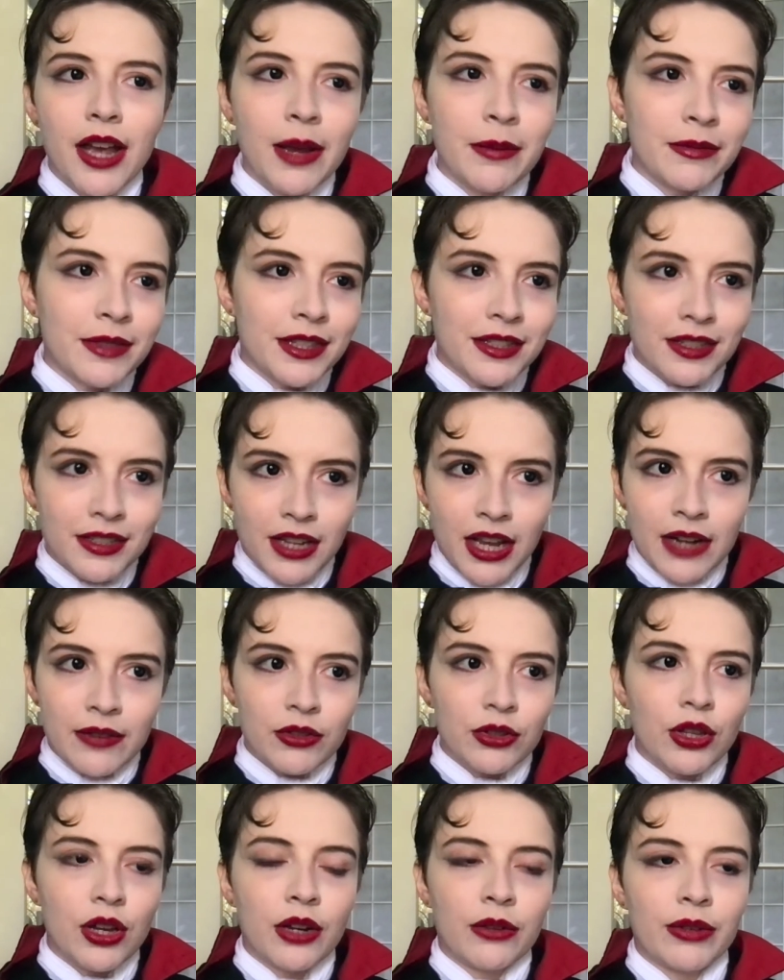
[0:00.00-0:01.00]
this is kind of a
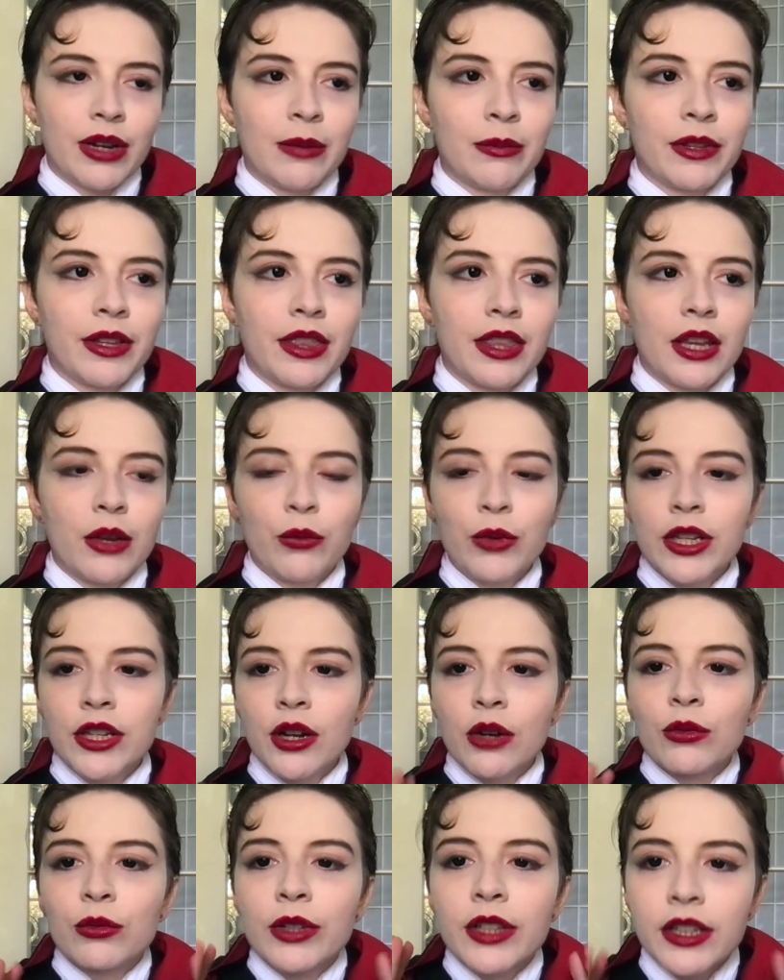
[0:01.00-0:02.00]
long rambling thing. We
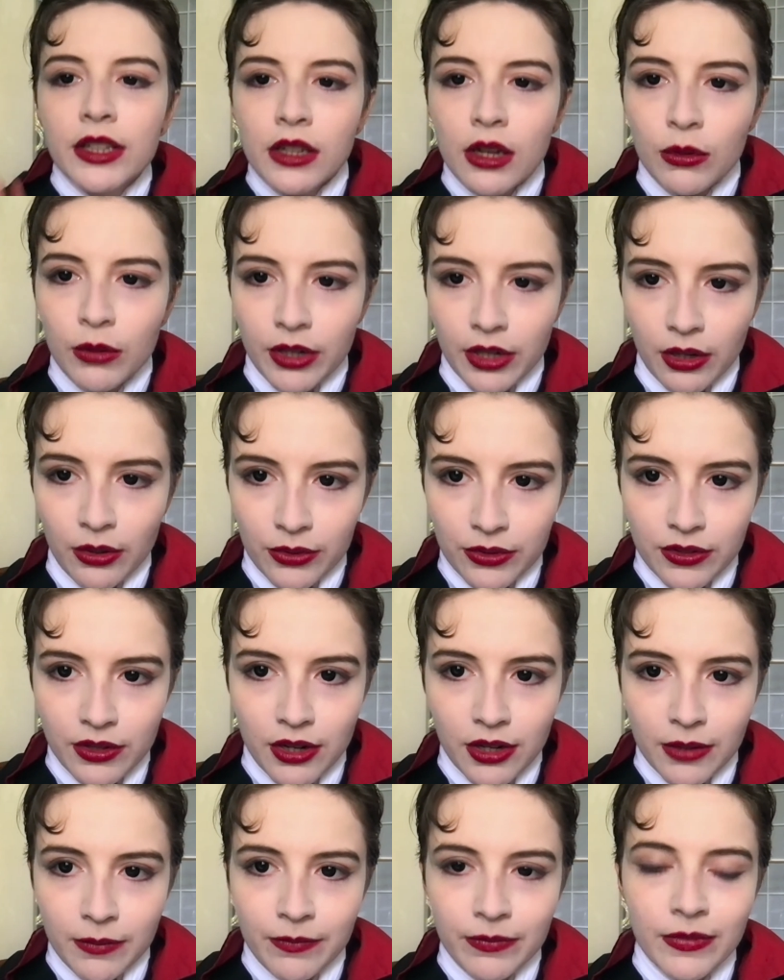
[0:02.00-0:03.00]
don't really know what ghosts
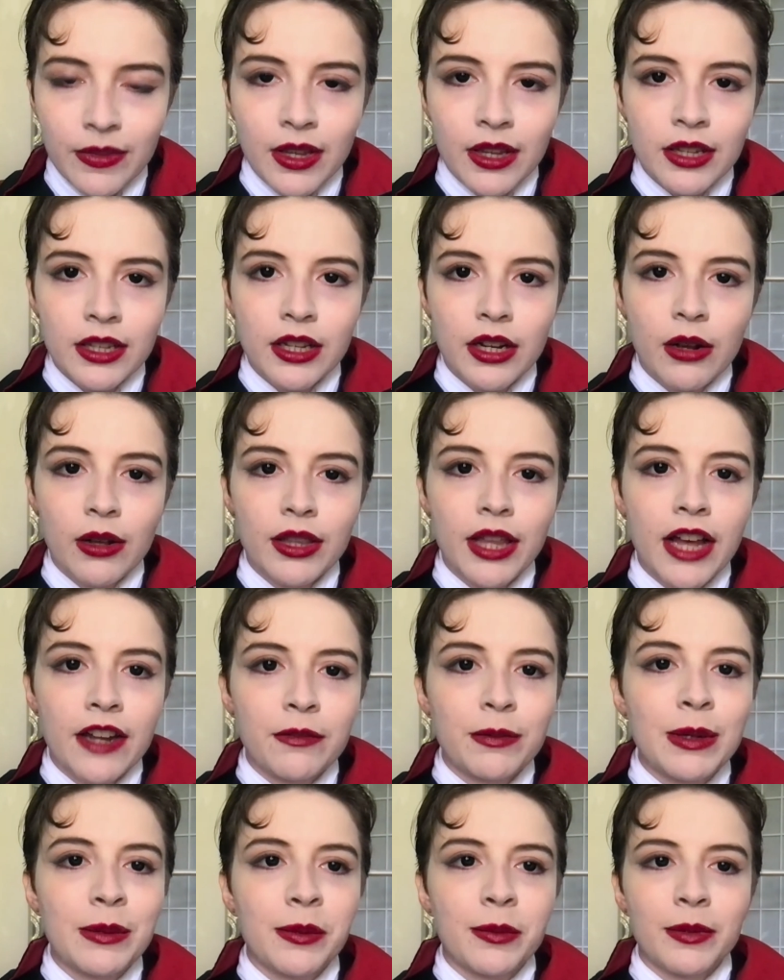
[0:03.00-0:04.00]
are. You know, a lot of
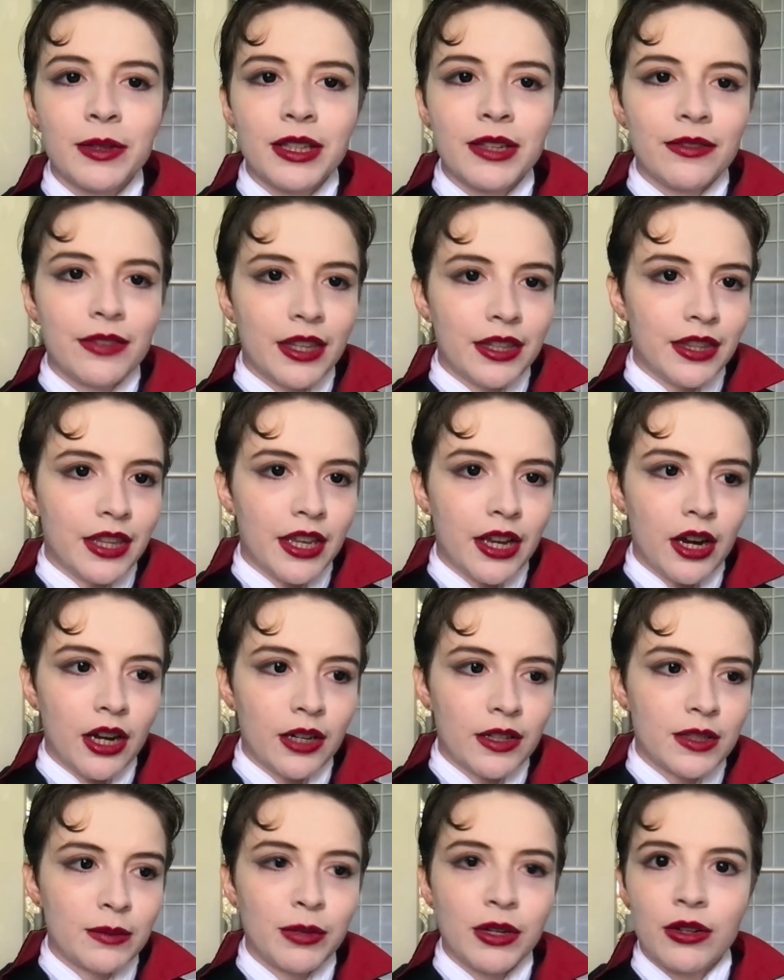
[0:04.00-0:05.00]
people believe that they are
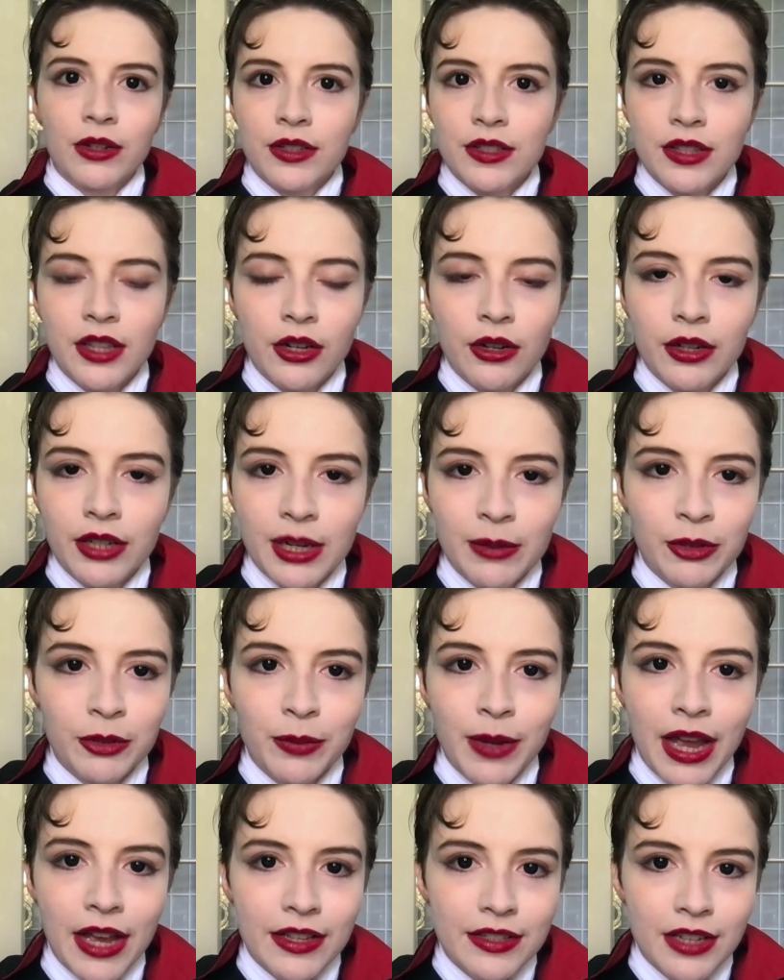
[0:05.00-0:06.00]
spirits that are unable to
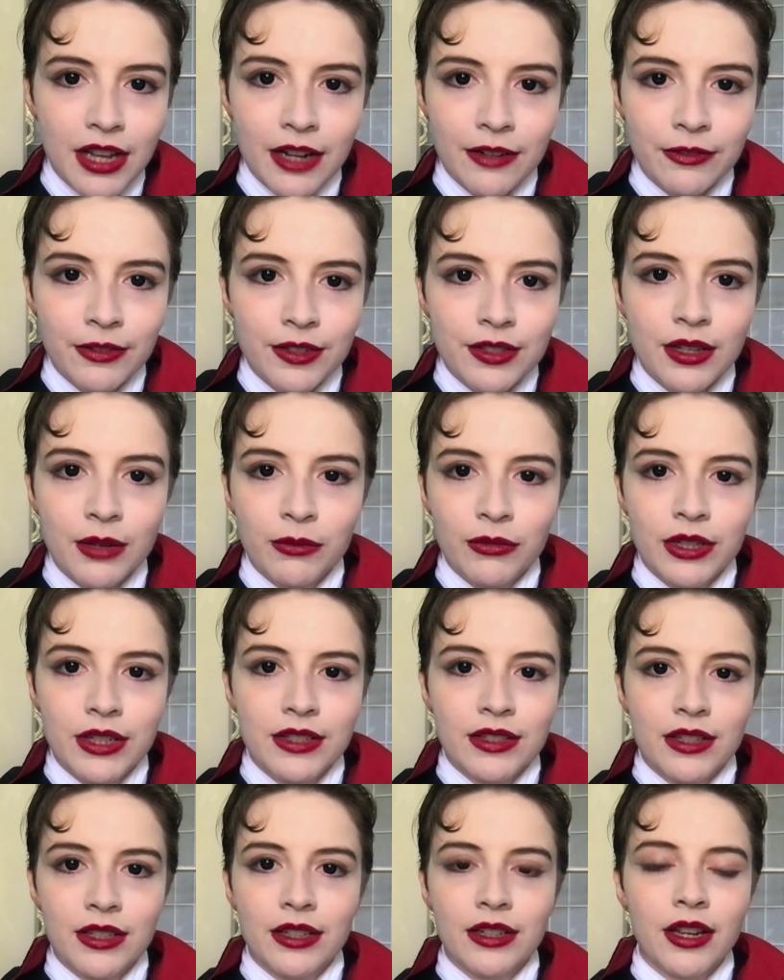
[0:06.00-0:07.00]
pass on for some
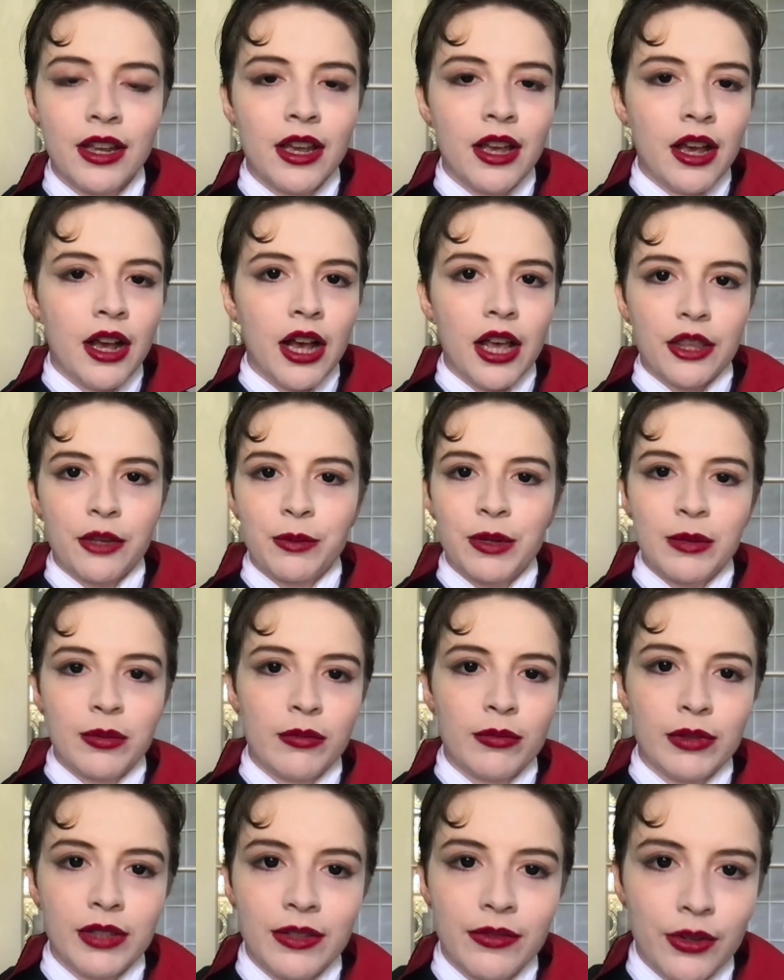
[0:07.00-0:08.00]
reason. Other people
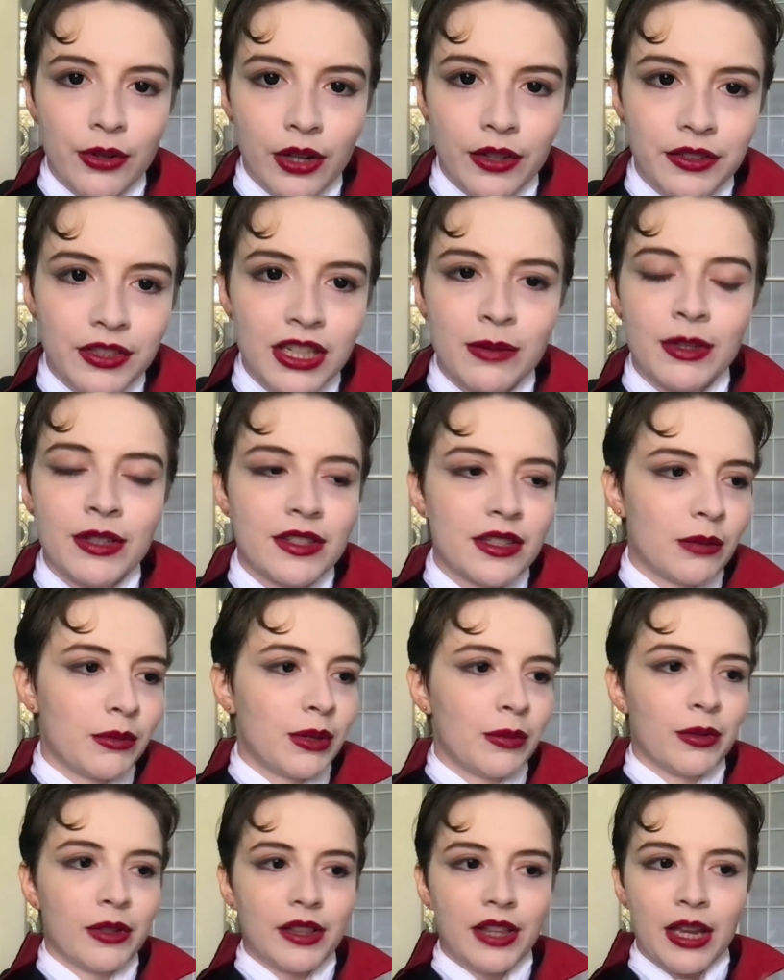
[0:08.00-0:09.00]
believe they're all demons. Some
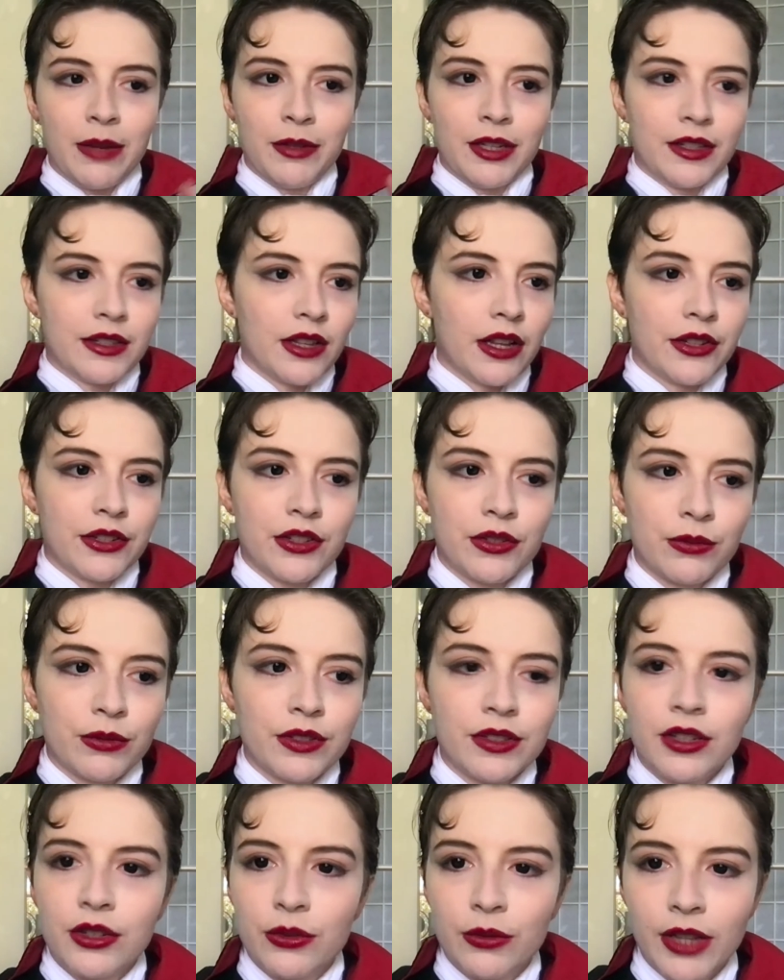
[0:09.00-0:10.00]
people claim that it's all just
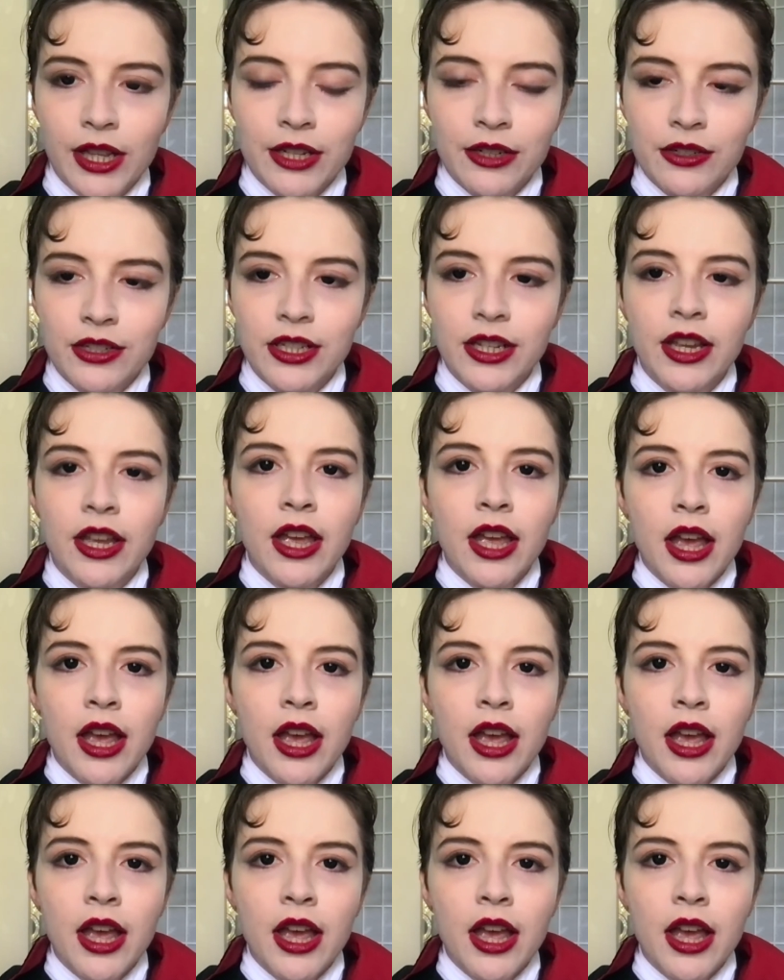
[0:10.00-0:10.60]
residual energy.